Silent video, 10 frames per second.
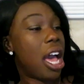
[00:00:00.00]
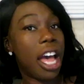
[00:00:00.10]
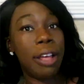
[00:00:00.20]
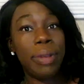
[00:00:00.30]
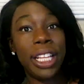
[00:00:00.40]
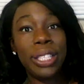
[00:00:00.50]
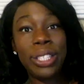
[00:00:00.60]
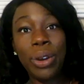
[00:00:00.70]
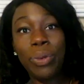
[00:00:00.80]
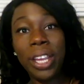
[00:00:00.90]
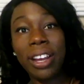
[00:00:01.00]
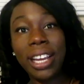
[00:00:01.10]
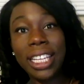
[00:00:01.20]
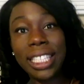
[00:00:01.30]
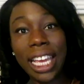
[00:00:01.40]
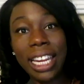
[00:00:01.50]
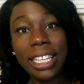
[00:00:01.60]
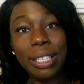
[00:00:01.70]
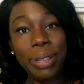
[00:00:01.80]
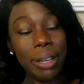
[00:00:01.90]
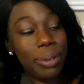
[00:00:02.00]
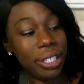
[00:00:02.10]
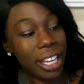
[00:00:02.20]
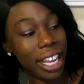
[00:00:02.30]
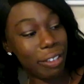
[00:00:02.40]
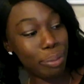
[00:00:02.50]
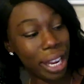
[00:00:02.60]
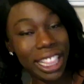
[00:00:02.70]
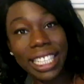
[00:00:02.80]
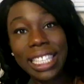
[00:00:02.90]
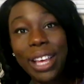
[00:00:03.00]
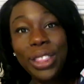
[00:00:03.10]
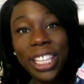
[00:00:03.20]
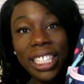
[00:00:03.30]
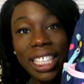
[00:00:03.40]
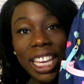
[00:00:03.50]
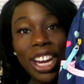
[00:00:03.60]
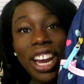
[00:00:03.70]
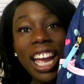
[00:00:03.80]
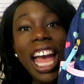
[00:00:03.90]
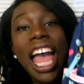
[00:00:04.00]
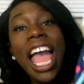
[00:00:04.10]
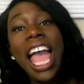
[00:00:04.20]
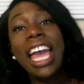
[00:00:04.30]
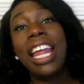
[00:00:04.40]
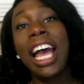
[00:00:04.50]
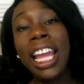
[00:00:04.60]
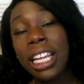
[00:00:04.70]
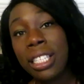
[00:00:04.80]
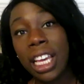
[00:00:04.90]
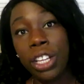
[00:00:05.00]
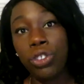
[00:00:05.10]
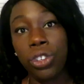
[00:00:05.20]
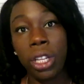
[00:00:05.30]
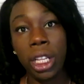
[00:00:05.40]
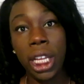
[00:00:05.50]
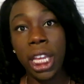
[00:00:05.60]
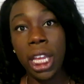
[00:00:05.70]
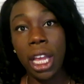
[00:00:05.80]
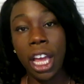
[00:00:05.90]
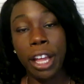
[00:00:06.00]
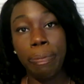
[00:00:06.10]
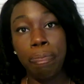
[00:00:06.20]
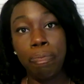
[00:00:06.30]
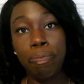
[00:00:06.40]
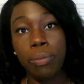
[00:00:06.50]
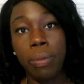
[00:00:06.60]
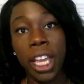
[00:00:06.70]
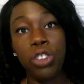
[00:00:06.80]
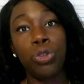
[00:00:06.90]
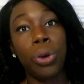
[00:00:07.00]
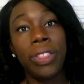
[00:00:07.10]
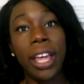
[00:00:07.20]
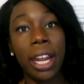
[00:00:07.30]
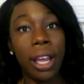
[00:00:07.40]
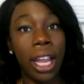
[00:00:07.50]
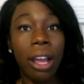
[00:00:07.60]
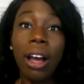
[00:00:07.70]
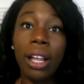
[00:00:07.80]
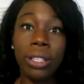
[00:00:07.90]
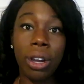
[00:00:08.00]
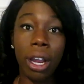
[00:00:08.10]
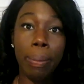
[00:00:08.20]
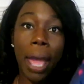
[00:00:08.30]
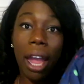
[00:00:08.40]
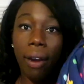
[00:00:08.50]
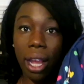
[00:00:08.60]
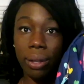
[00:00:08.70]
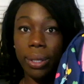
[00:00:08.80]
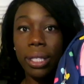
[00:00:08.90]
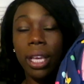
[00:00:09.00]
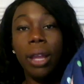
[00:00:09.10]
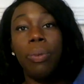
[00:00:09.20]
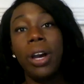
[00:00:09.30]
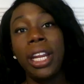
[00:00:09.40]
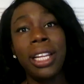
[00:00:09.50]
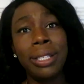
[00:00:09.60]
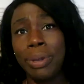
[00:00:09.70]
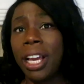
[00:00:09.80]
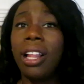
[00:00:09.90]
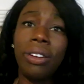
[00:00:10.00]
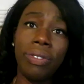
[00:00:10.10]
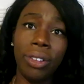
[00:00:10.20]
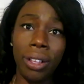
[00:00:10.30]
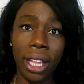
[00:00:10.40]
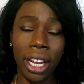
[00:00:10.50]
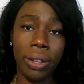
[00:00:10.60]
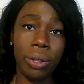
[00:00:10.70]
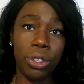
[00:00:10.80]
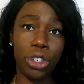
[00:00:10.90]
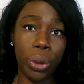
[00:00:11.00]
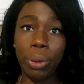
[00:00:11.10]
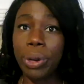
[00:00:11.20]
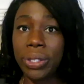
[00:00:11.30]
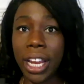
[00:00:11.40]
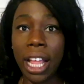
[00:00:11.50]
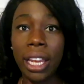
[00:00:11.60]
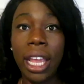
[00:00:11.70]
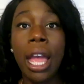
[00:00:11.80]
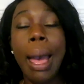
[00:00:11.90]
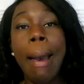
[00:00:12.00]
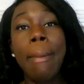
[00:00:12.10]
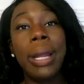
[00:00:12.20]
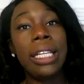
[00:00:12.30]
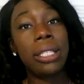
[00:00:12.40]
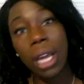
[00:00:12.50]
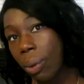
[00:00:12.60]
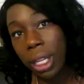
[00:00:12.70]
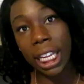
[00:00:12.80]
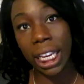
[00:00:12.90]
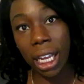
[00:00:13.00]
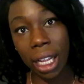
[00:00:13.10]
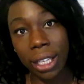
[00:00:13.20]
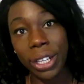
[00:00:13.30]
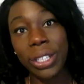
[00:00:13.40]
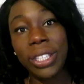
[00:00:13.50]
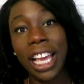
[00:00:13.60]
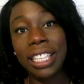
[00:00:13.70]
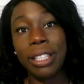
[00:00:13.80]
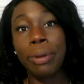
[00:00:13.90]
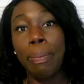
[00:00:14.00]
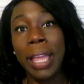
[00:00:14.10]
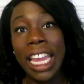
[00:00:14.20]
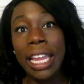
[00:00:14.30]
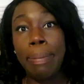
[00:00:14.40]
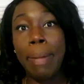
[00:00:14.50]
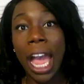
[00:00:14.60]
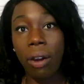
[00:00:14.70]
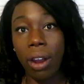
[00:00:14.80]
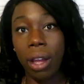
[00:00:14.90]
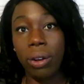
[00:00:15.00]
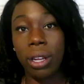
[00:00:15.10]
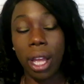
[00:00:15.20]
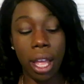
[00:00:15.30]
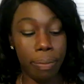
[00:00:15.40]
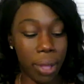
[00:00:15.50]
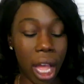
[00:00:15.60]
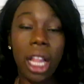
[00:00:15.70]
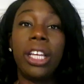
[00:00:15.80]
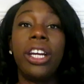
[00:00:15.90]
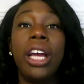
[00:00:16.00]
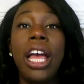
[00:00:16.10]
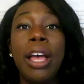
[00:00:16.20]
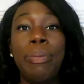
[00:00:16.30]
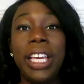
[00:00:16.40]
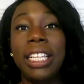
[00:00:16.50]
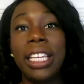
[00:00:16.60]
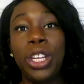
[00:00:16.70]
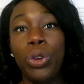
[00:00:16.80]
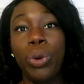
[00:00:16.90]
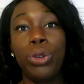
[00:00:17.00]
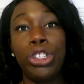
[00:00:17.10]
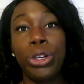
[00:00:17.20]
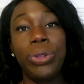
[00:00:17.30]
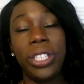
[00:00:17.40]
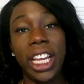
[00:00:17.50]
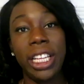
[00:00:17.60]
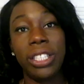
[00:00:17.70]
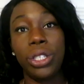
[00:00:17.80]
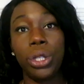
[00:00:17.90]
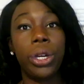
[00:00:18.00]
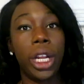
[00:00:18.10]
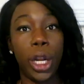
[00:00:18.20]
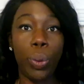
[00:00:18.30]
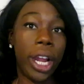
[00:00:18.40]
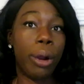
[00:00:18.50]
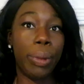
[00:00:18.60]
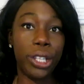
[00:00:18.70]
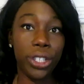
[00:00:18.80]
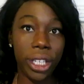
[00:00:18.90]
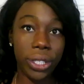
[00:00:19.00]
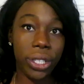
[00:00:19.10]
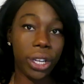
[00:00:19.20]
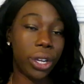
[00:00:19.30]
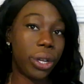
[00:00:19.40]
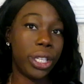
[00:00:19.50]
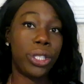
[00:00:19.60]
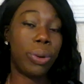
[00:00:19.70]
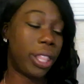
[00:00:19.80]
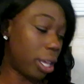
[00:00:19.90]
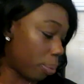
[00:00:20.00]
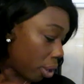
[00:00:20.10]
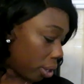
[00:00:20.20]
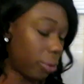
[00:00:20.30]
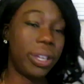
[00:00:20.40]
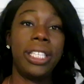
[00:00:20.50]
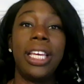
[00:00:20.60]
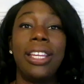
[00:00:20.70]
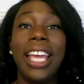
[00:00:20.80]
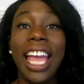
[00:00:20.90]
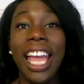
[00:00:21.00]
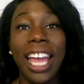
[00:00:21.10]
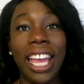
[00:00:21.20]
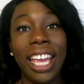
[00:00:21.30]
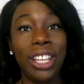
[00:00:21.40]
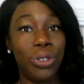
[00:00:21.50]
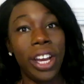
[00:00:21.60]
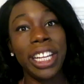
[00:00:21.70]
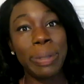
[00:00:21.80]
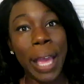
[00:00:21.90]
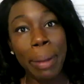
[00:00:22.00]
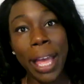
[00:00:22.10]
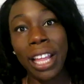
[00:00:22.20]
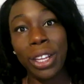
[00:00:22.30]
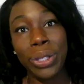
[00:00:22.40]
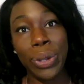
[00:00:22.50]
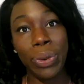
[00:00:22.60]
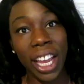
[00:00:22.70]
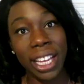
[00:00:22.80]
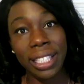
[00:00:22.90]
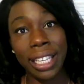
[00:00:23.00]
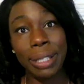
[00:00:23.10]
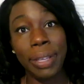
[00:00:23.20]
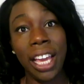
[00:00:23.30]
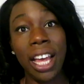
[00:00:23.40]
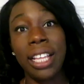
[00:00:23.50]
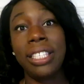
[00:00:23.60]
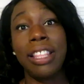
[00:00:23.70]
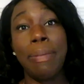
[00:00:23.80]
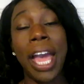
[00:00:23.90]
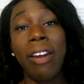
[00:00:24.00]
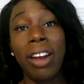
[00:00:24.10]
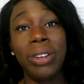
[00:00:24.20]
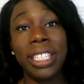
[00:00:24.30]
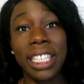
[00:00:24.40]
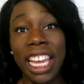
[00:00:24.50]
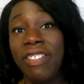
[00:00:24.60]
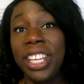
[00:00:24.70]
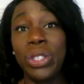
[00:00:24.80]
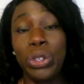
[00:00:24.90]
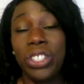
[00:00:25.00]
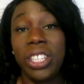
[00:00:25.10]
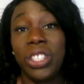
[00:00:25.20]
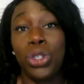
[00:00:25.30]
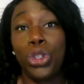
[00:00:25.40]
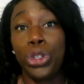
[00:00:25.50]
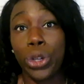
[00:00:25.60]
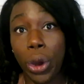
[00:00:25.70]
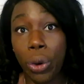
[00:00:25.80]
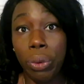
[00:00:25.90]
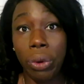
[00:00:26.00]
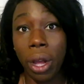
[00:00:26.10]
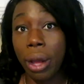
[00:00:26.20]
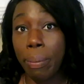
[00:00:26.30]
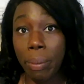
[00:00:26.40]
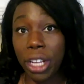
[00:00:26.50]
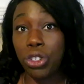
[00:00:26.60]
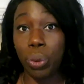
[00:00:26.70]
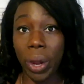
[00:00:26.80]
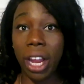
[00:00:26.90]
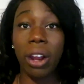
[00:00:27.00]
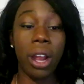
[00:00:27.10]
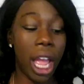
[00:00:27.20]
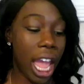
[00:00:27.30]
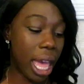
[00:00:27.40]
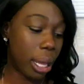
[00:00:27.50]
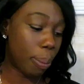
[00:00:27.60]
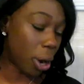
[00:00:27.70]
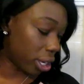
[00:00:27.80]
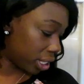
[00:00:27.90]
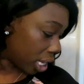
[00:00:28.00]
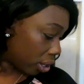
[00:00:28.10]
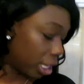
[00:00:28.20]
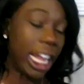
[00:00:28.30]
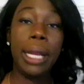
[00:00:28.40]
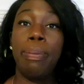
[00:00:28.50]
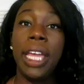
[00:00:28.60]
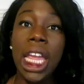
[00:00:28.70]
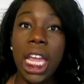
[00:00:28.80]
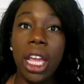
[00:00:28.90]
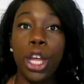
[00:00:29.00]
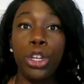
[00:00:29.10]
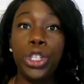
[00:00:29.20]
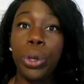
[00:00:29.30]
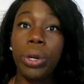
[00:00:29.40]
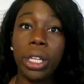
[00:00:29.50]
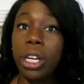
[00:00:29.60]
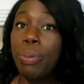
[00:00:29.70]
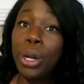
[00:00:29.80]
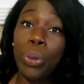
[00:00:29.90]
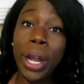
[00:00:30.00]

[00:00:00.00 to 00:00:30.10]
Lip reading: And so we are excited to be able to kind of break this out this year. And I intentionally made sure that I got dark backgrounds. I wanted it to be colorful and show their personality, but I did not want light colors as the main background color because I knew it would show stains and dirt and wear much easier. And so I think part of the reason Adriana's backpack looks so nice is because the background is navy, so it just doesn't show much wear, and the parts that are light pink showed a little bit